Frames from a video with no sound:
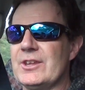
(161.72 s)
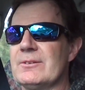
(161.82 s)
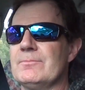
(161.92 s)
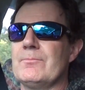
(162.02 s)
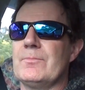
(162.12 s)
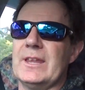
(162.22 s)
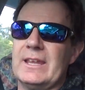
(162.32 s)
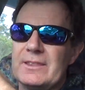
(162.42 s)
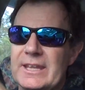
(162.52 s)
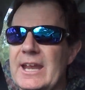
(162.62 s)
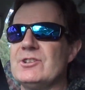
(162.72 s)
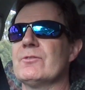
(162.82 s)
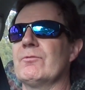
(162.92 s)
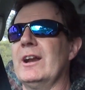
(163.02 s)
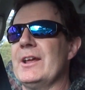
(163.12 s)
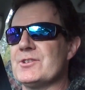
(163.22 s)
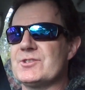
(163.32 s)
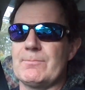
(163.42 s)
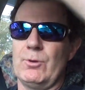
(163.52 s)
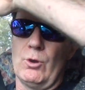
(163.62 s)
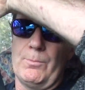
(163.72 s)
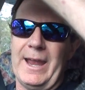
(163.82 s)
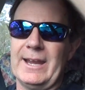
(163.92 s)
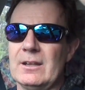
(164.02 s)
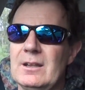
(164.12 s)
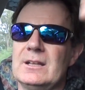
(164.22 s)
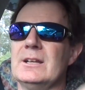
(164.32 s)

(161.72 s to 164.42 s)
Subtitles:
the edge around the support panel.